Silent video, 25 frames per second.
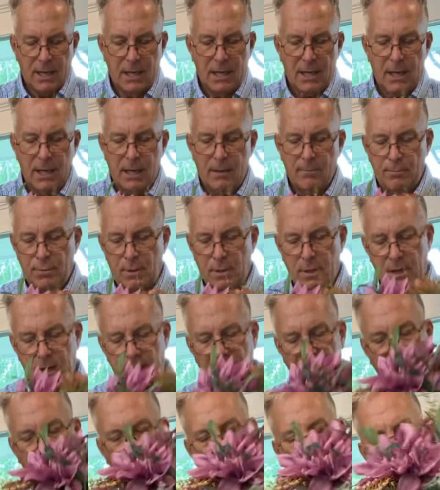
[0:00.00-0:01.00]
it in
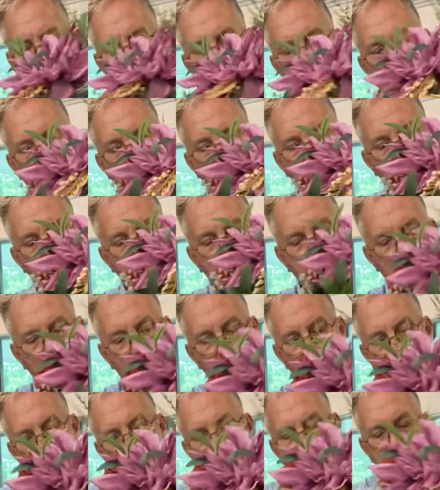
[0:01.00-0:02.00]
place
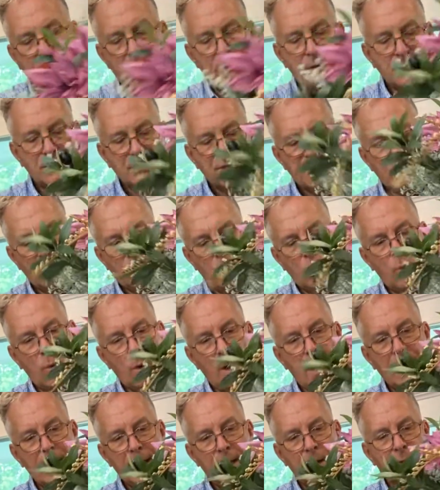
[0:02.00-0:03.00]
with those
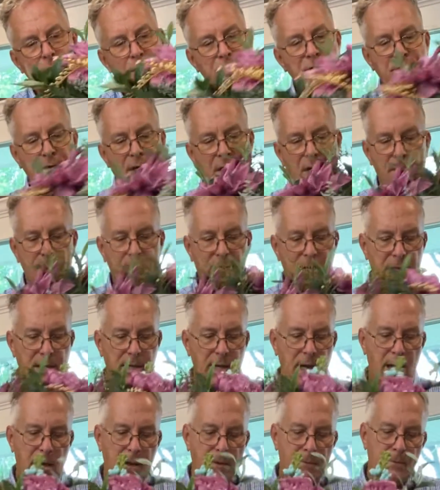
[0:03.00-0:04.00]
wires coming
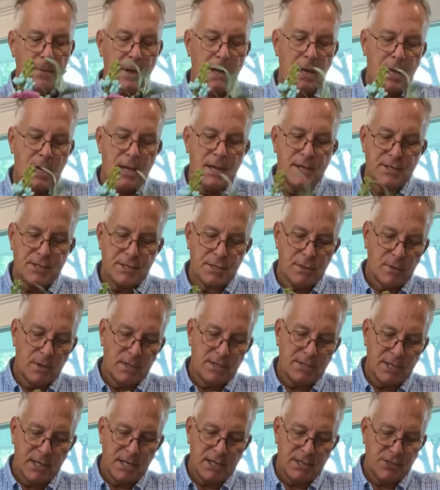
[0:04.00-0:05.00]
down. So
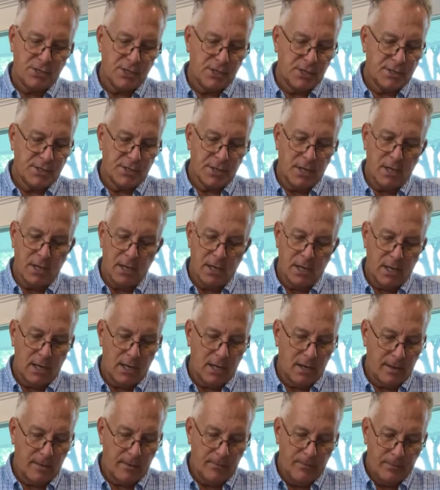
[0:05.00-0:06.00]
it's just
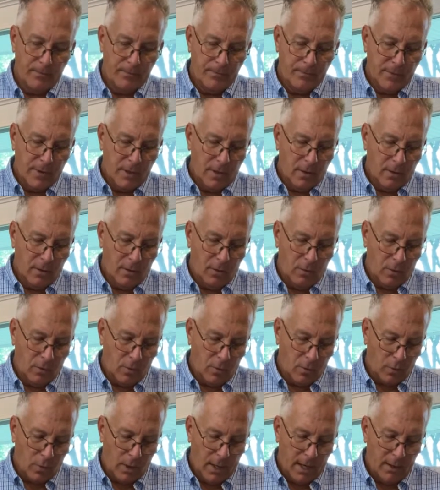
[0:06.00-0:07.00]
a
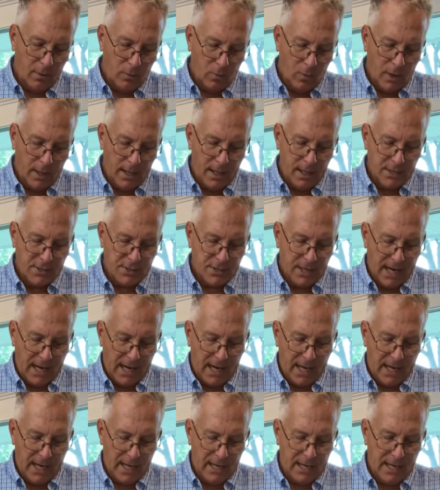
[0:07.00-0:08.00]
great way to
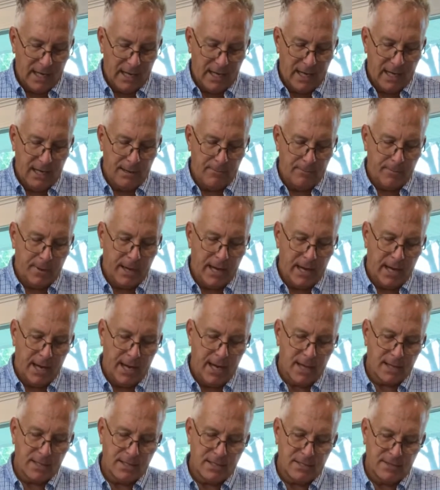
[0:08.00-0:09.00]
add
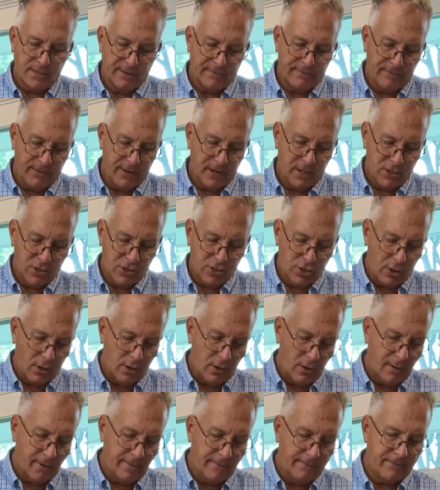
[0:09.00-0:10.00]
impact, to finish
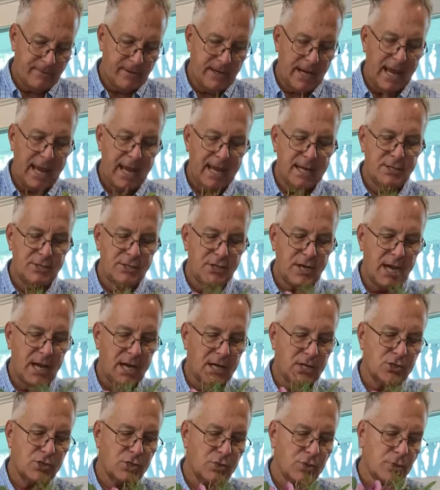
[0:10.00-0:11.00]
off, to add
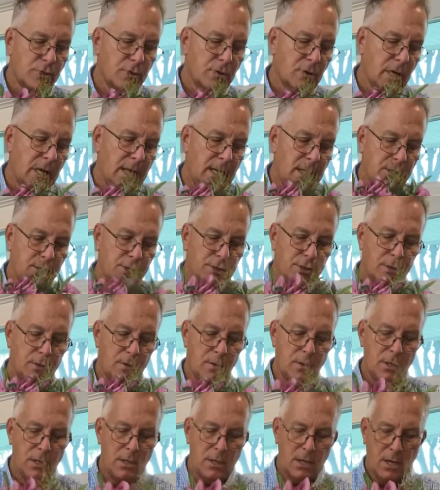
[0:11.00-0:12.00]
texture
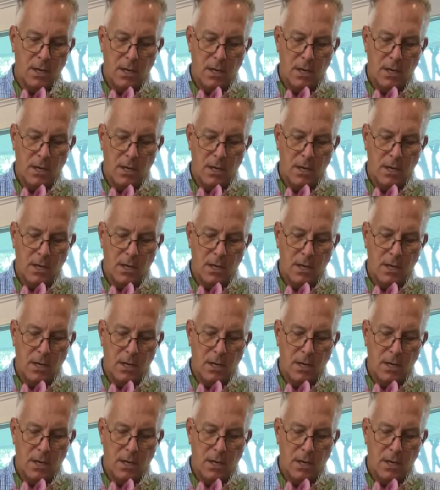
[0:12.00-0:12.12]
into it.